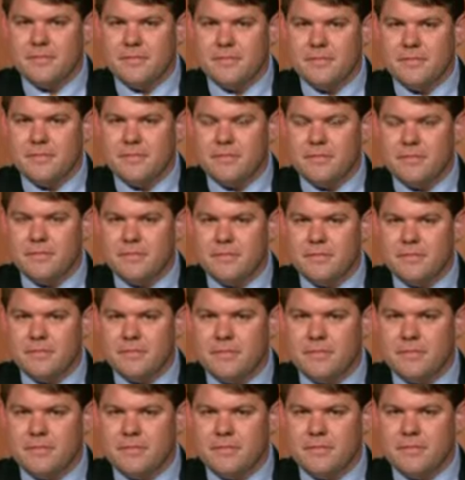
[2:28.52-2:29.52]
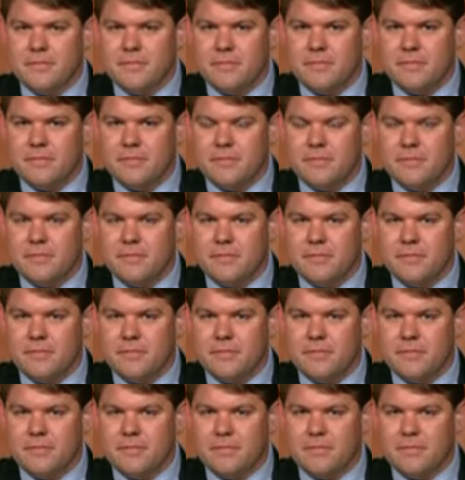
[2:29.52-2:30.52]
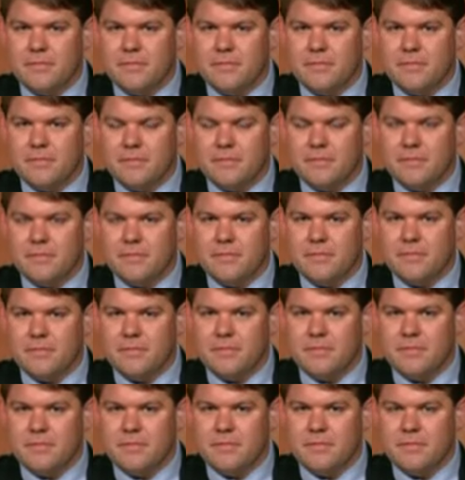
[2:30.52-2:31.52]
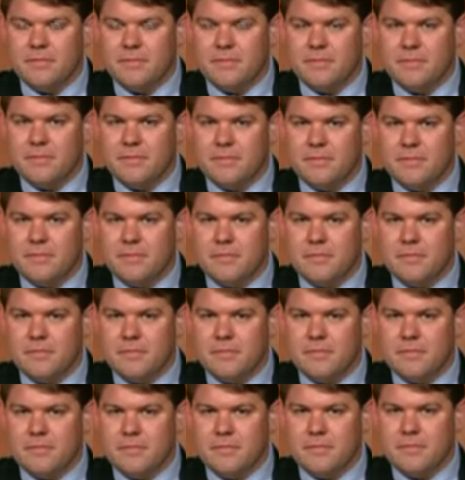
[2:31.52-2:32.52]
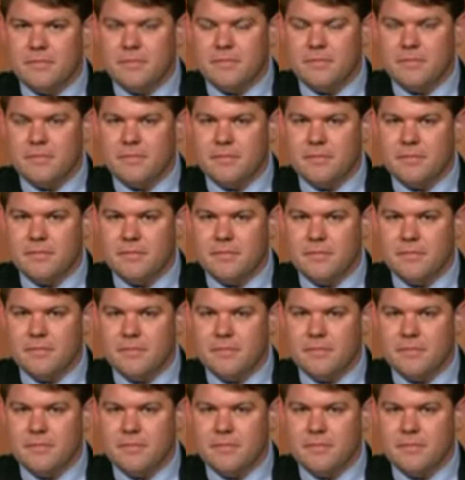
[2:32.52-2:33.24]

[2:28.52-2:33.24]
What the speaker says: This person isn't speaking.